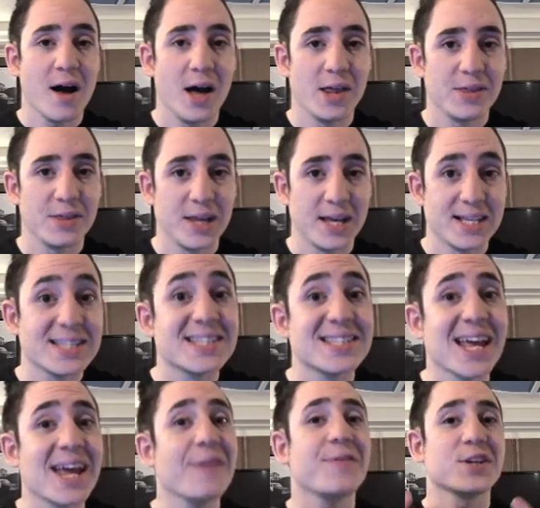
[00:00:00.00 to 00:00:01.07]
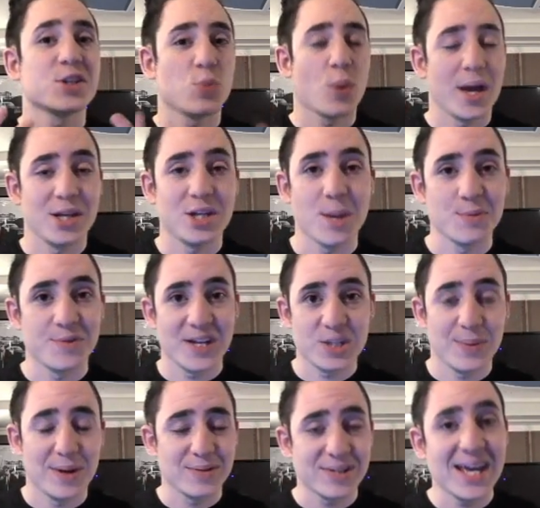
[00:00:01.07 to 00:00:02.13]
the safest way in terms of actually being able
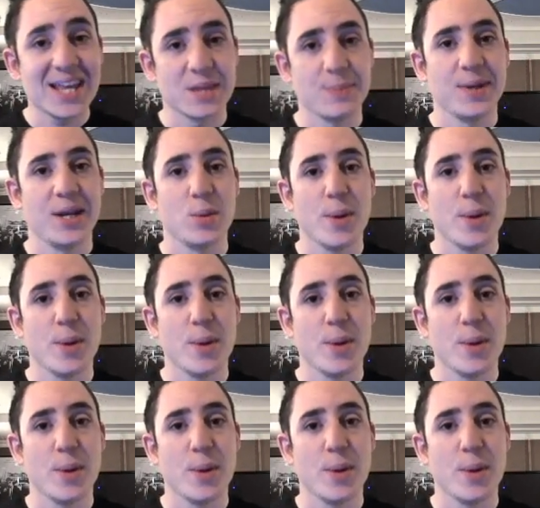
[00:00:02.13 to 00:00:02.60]
to hit the melee weapon,